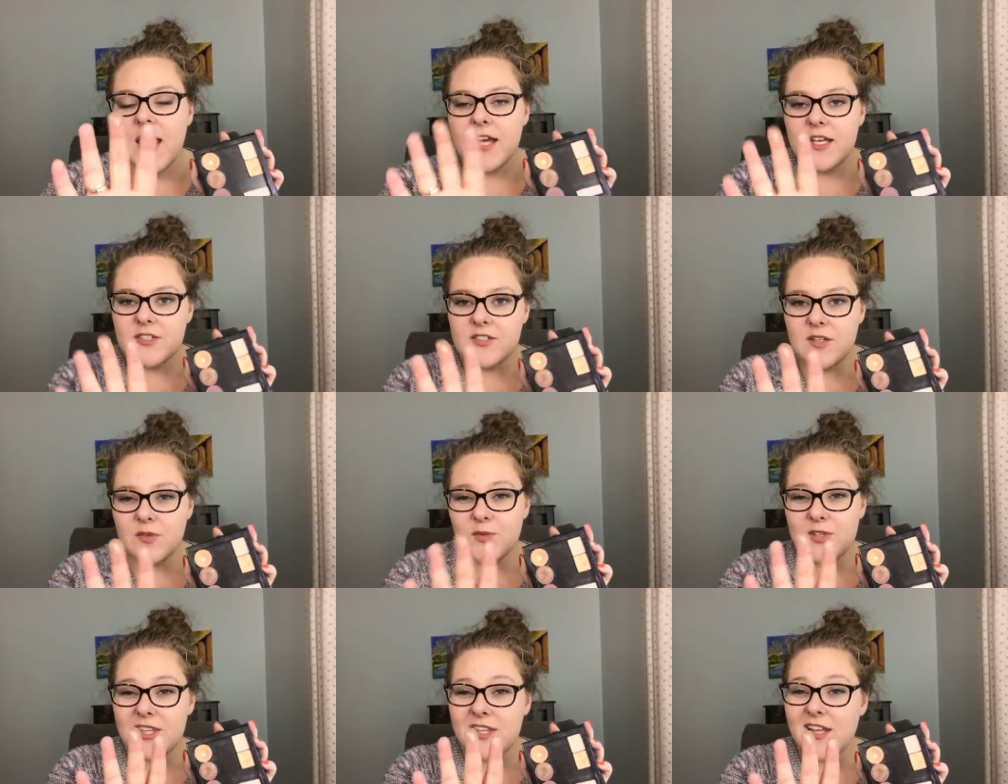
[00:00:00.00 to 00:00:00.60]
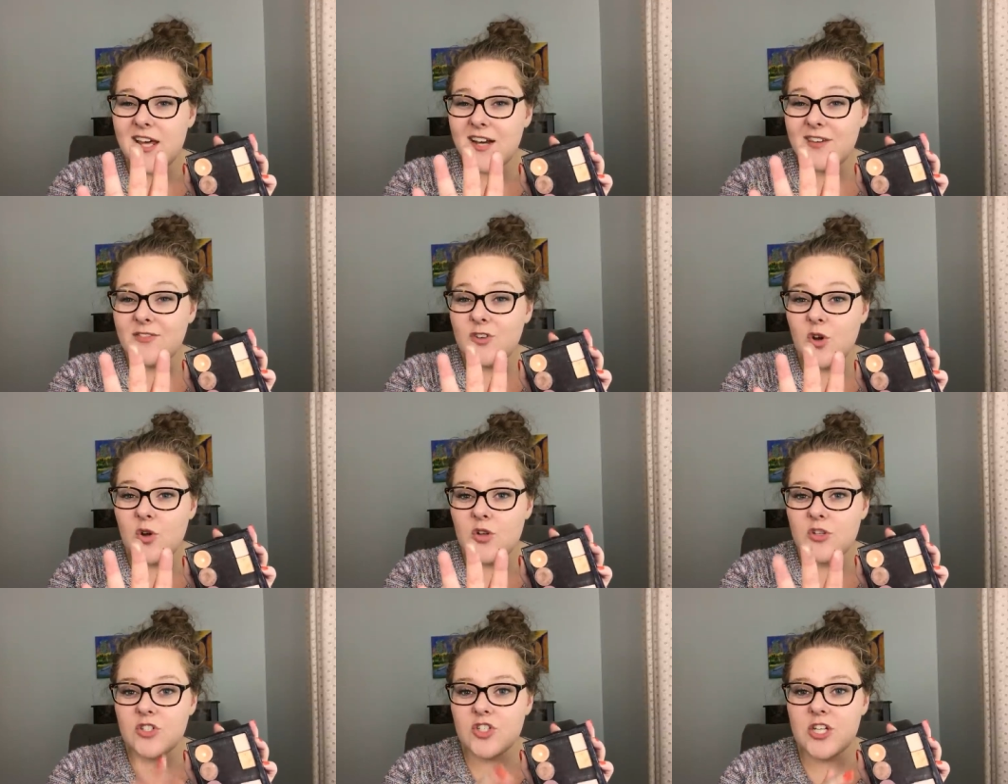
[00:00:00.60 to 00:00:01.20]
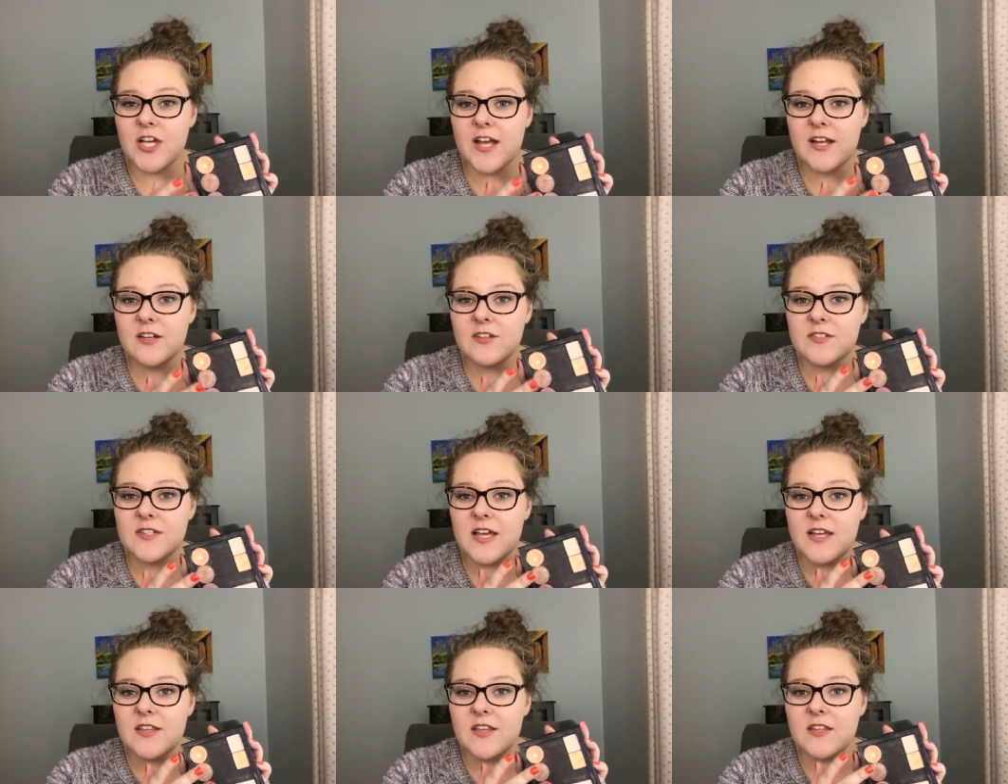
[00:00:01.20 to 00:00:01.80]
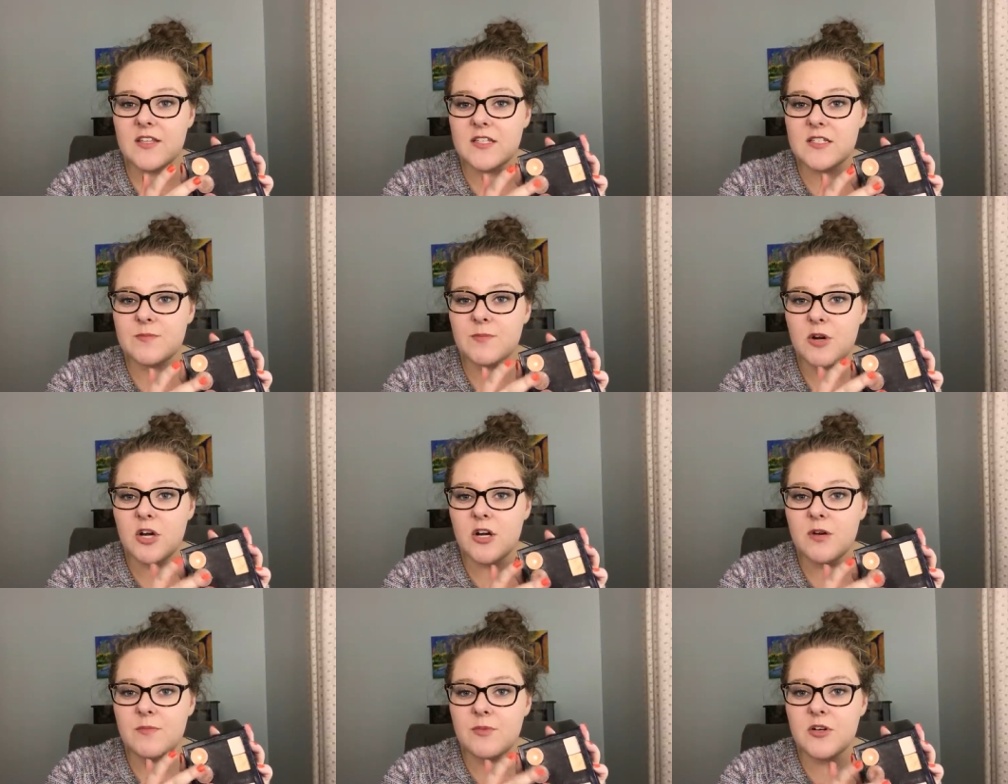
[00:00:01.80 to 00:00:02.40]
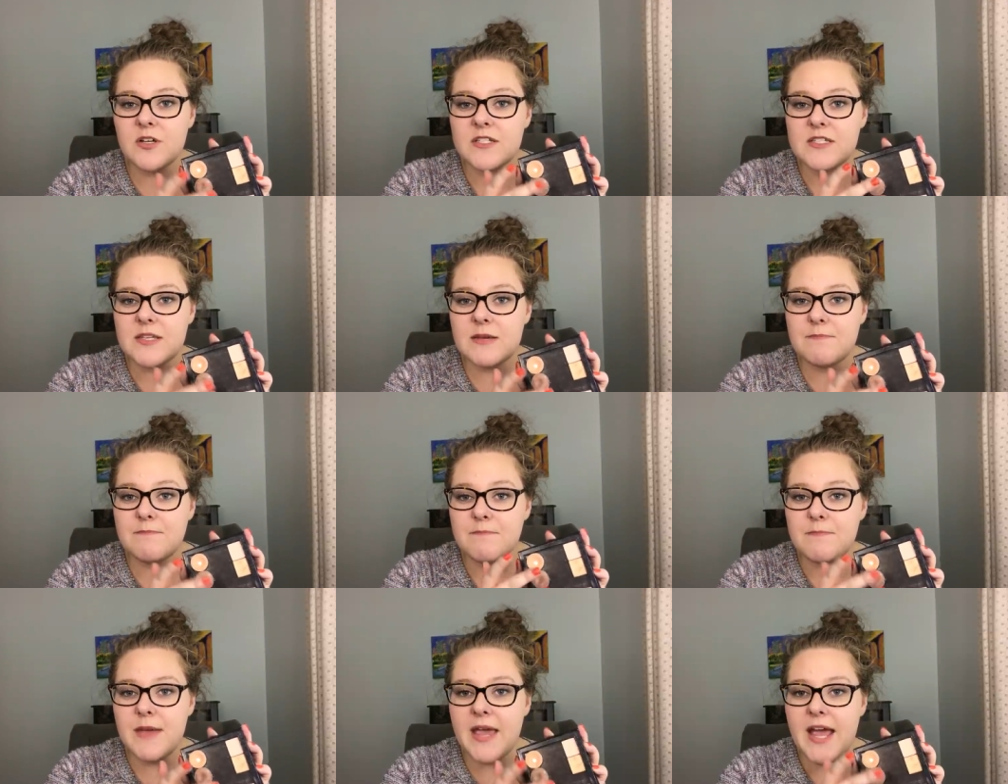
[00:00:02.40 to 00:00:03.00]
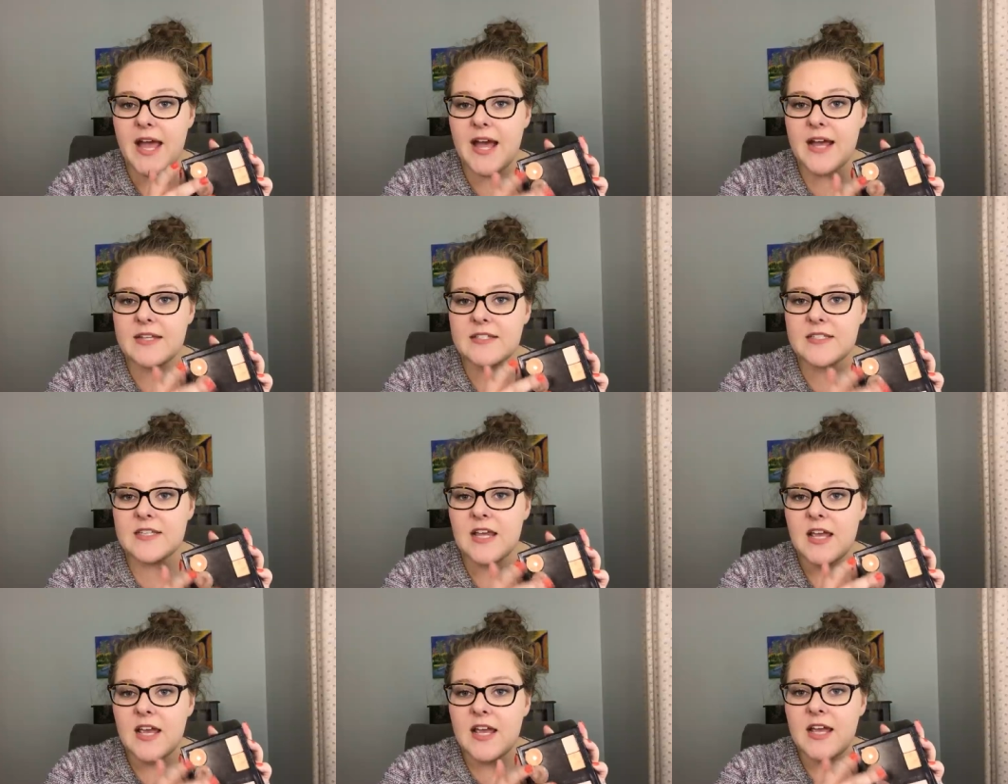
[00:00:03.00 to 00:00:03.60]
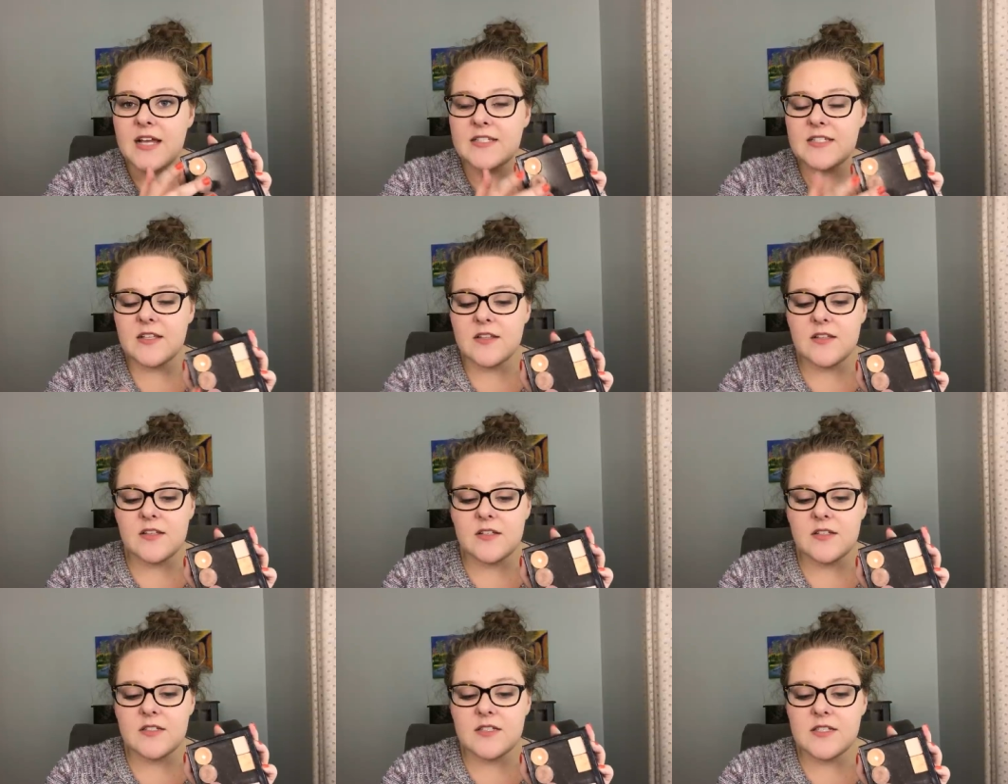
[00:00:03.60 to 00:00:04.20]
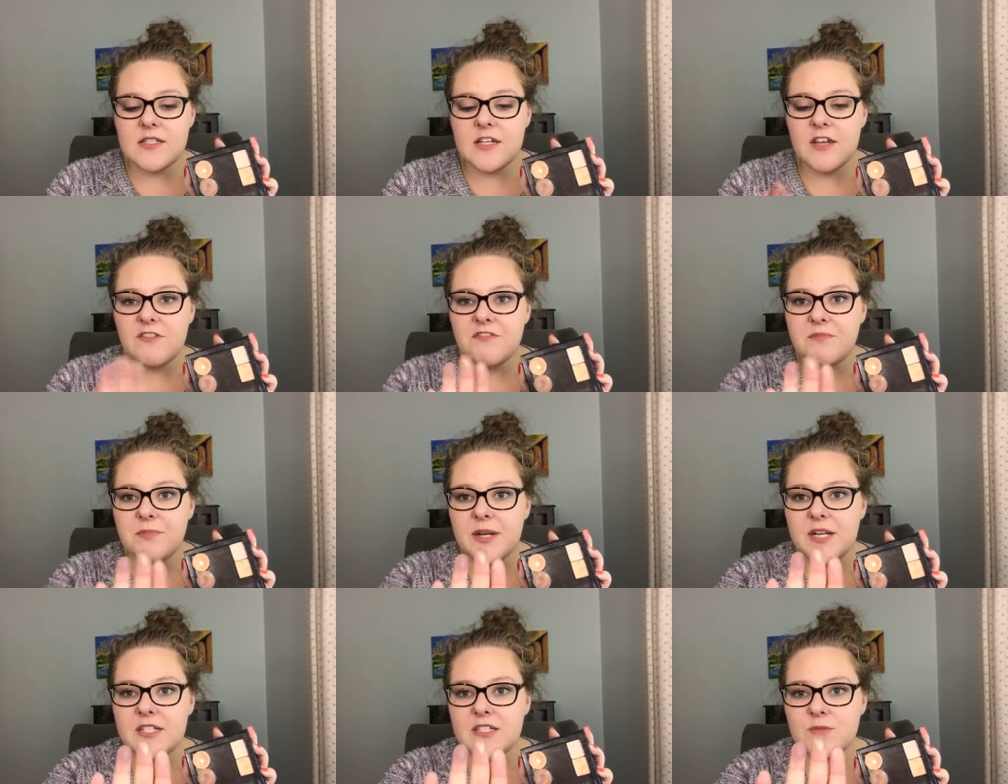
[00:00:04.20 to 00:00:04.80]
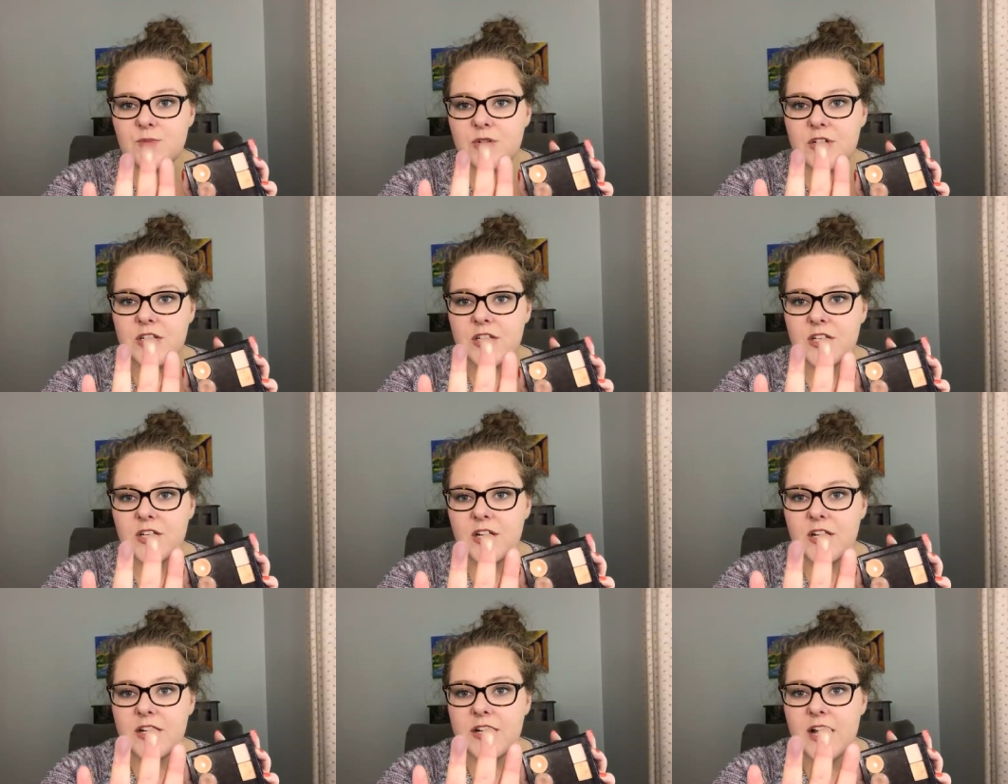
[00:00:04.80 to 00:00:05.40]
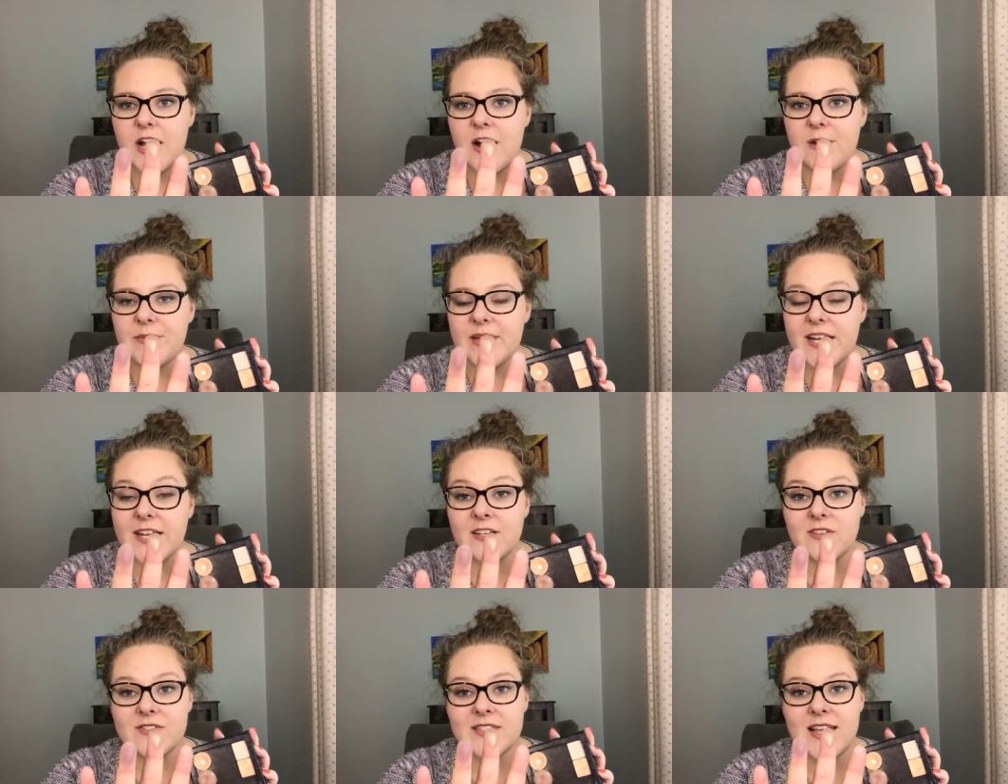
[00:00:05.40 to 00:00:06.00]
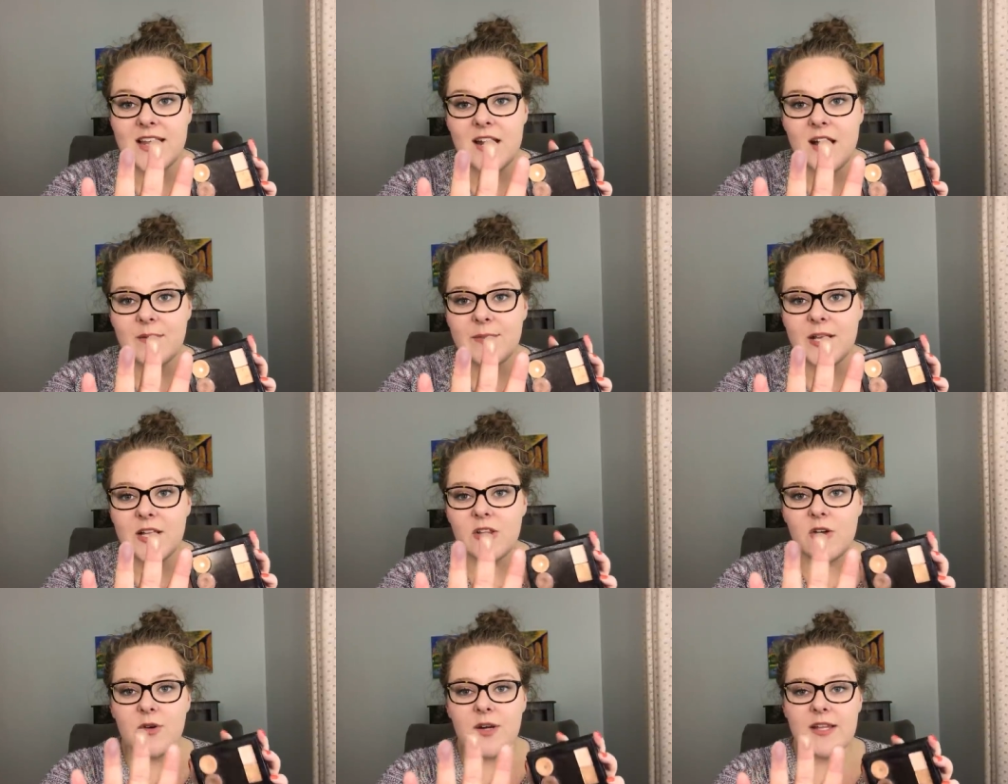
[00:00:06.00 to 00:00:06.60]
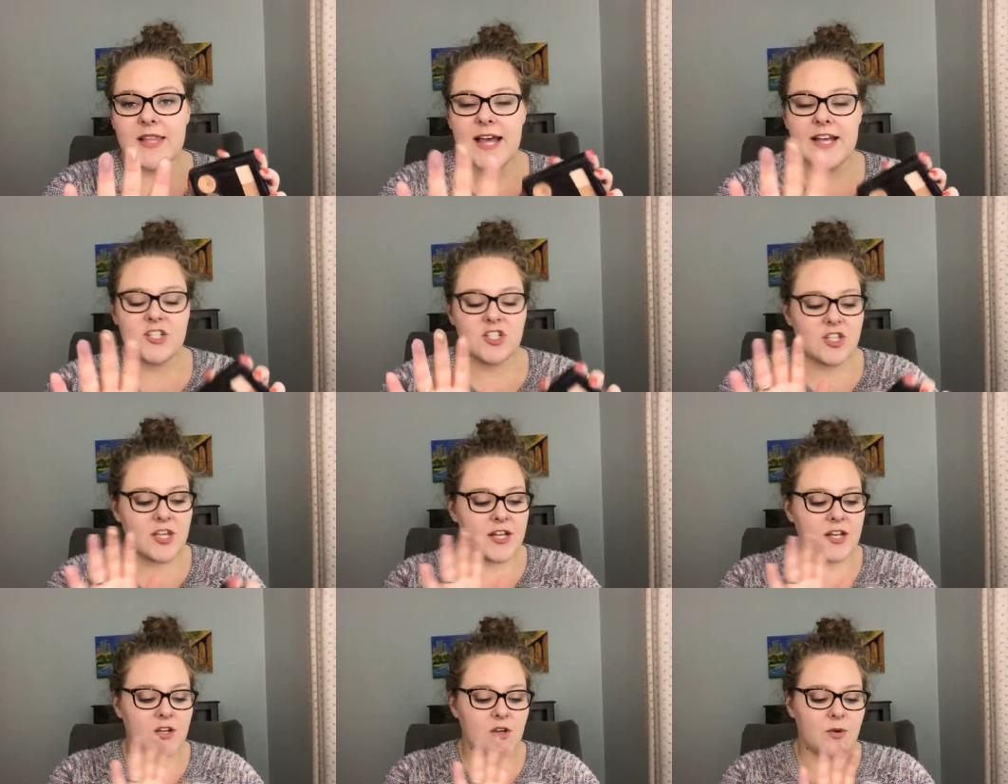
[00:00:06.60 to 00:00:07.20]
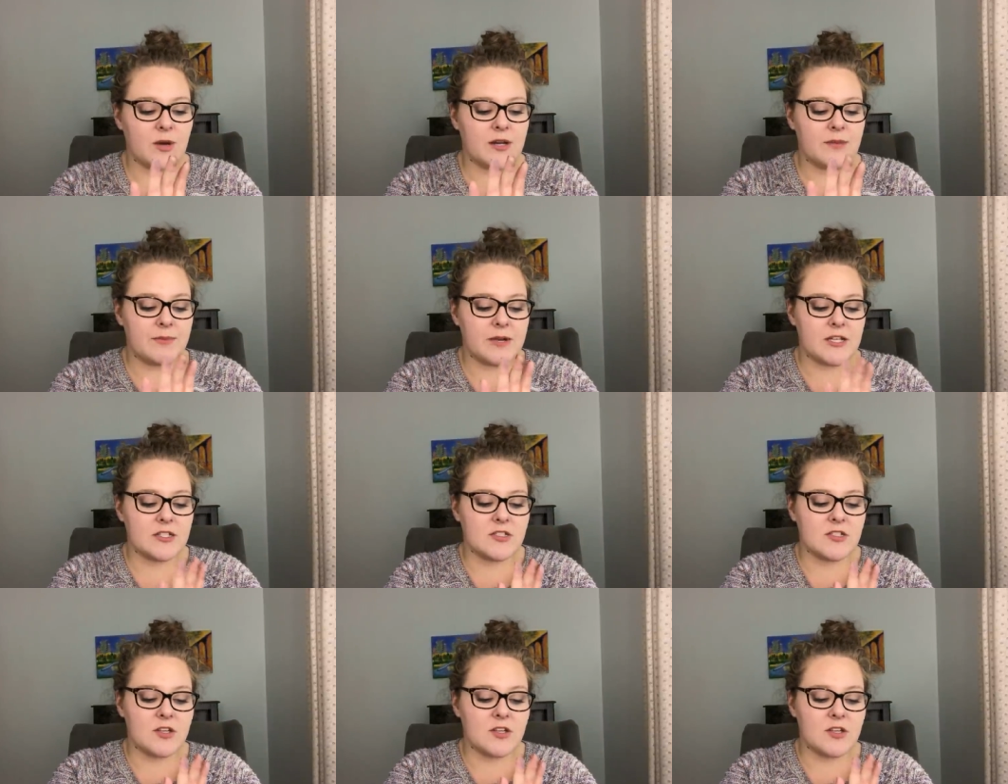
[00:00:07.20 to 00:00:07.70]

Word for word: I use it with a lot of gold shadows. And then this purple is a matte. It's a little stiff, but it's pretty good. Um, and I use that on my lower lash line quite a bit.